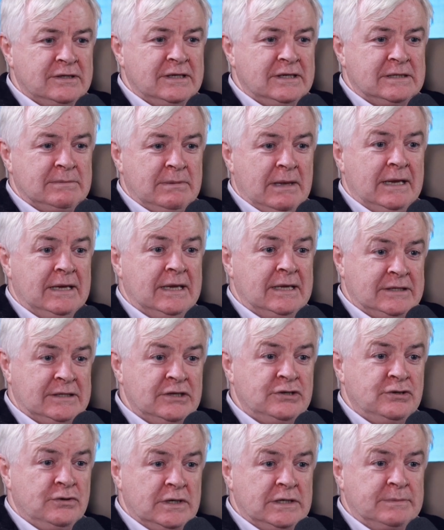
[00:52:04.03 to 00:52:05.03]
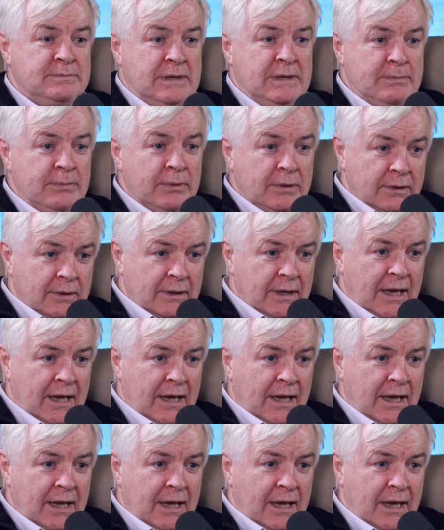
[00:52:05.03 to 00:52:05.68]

in this planet, it's the Jewish people,